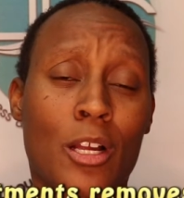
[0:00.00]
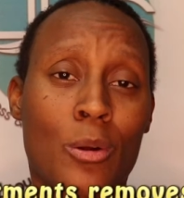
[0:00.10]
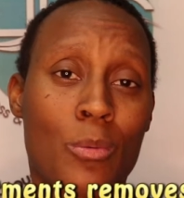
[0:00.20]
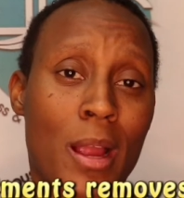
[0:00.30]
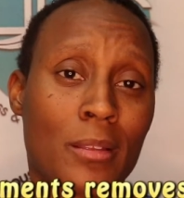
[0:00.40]

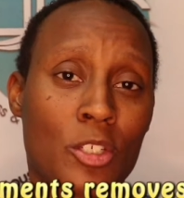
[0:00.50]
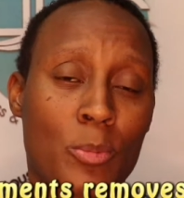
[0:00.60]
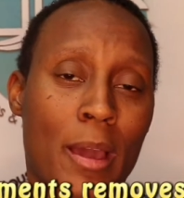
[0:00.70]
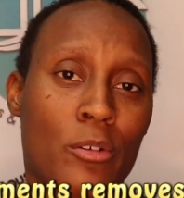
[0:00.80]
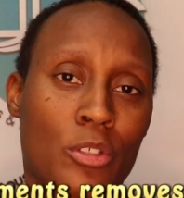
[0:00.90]
correct the
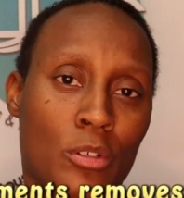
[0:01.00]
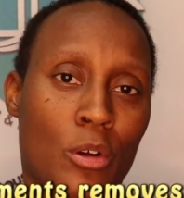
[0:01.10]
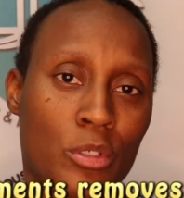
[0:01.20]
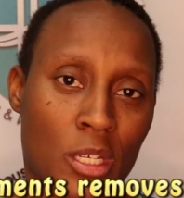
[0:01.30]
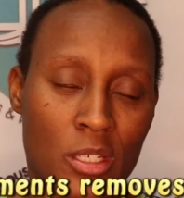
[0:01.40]
spinal
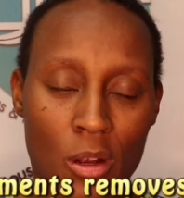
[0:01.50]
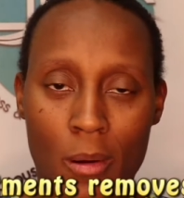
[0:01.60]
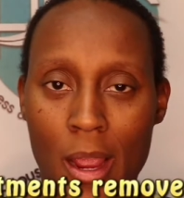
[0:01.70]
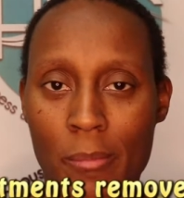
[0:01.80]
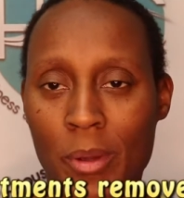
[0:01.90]
stenosis, all
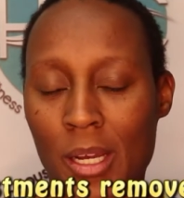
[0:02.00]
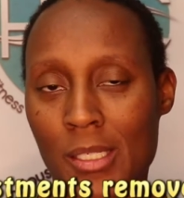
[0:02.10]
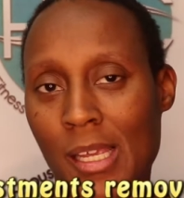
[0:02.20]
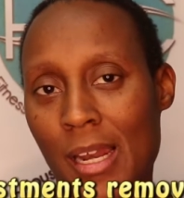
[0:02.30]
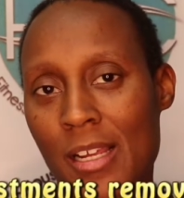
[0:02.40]
right,
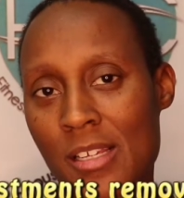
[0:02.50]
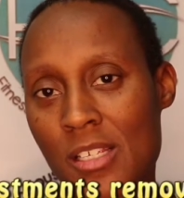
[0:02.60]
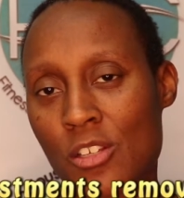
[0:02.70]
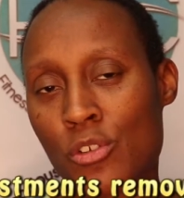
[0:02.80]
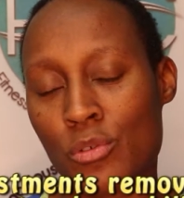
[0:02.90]
because that is
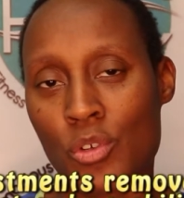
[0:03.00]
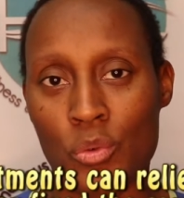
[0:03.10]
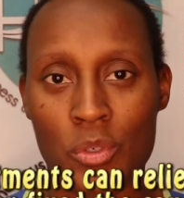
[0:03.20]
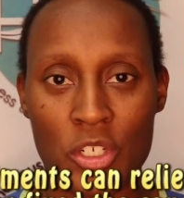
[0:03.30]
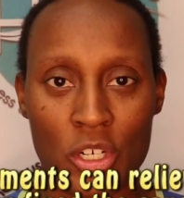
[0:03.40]
due
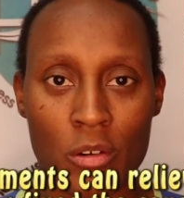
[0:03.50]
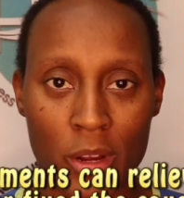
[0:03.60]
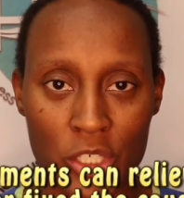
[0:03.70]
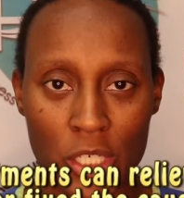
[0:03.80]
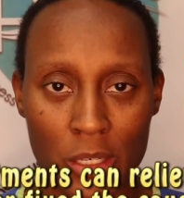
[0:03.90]
to
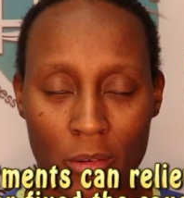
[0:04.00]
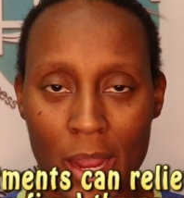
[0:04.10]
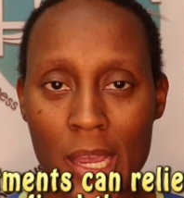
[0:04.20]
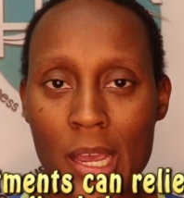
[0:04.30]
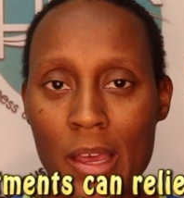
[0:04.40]
degeneration, all right?